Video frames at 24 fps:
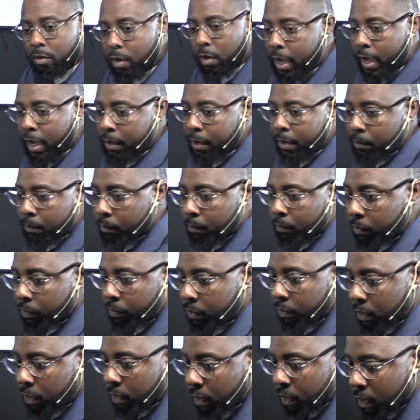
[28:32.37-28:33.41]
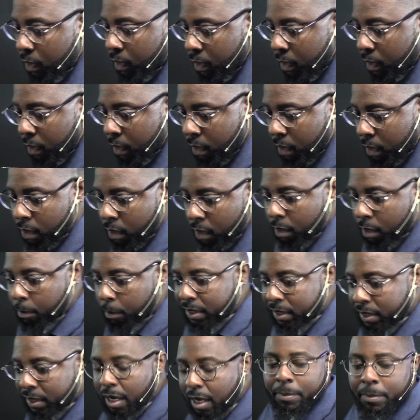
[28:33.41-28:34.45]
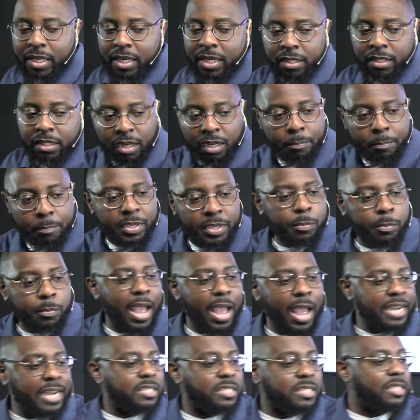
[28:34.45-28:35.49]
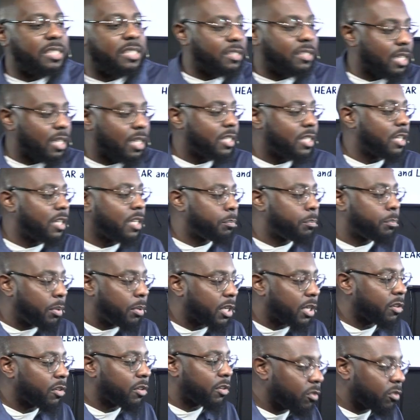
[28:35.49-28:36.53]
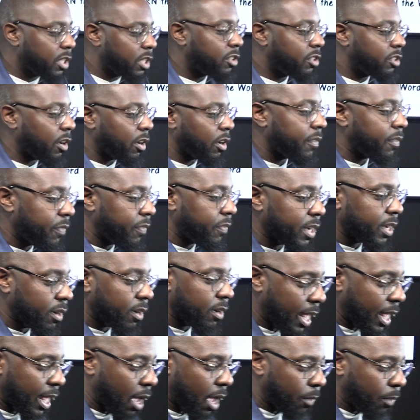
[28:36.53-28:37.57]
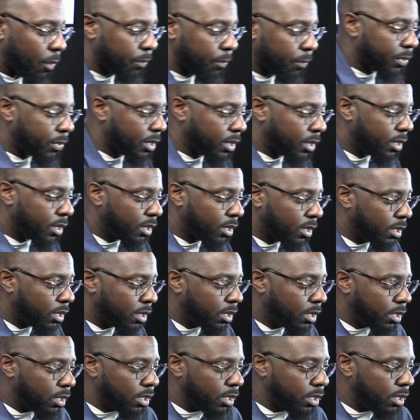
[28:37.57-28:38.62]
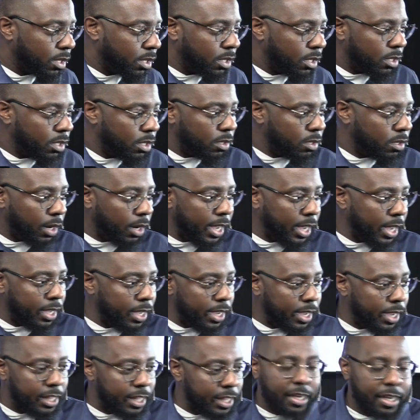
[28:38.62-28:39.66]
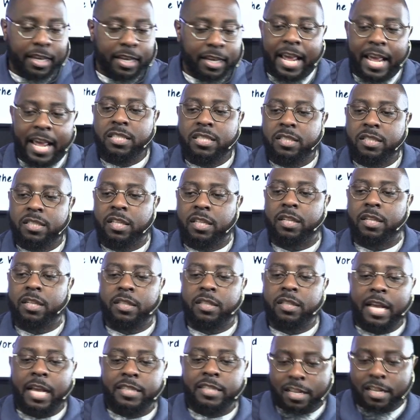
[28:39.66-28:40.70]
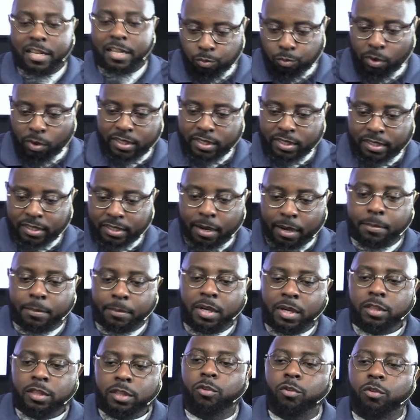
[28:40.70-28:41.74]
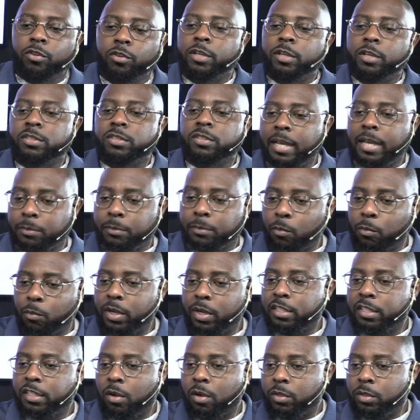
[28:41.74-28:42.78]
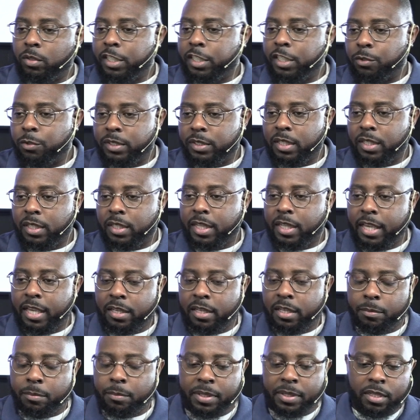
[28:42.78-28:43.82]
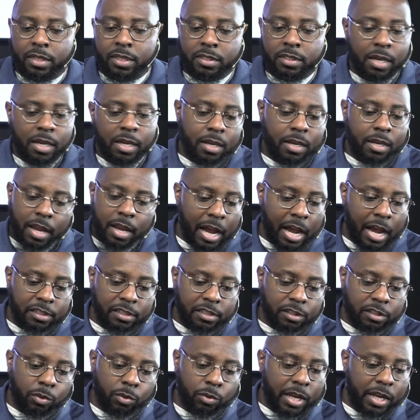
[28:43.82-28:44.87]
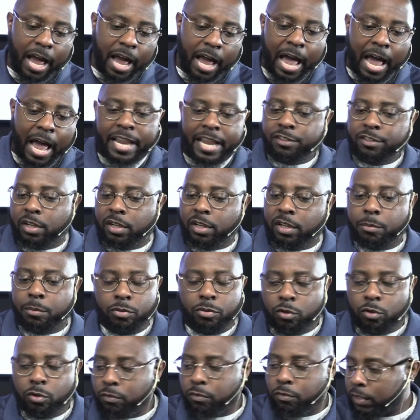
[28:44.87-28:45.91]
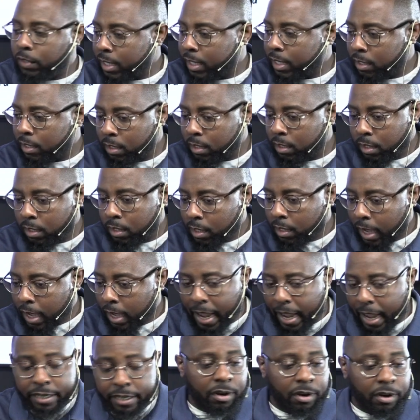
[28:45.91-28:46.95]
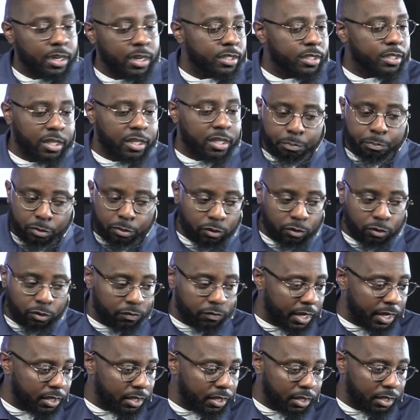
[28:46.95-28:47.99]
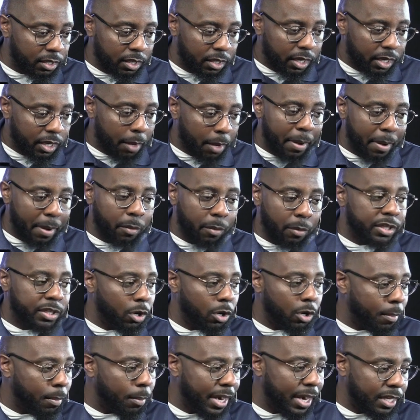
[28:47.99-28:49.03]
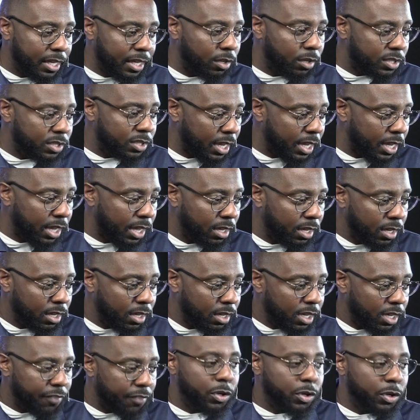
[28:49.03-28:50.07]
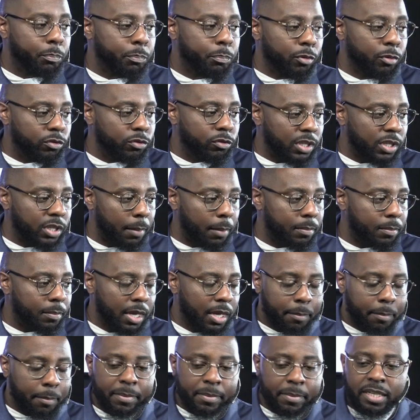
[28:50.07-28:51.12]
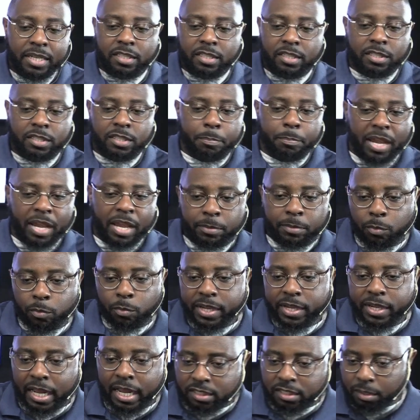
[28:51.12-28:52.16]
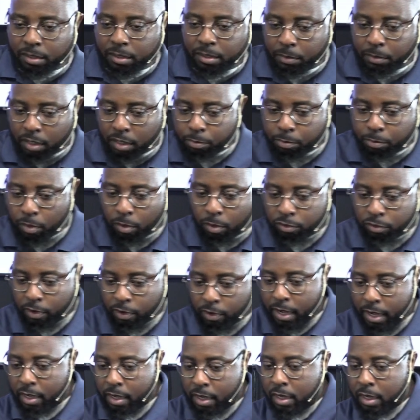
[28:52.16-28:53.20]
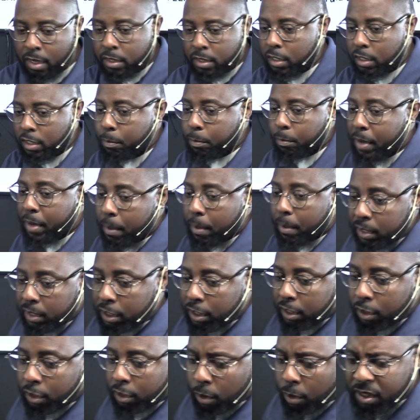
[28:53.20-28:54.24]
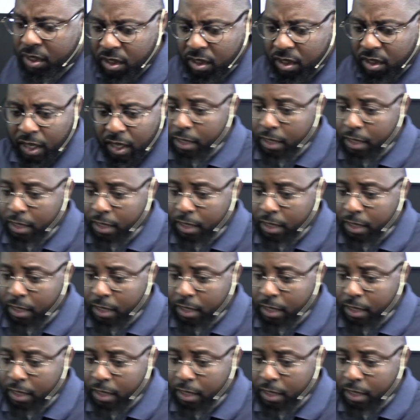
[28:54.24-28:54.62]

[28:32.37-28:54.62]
right? But some of these, some people actually study this book and really trying to figure it out, right? And then the next, the that that's one step. The real step, the one that's going to lead you into the kingdom is, I just want to, I ain't trying to prove nothing. I ain't trying to disprove nothing about what nobody else say. If you prove something, me and Sister Pamela, we got a similar approach, right? Sister Pamela, she told me, she was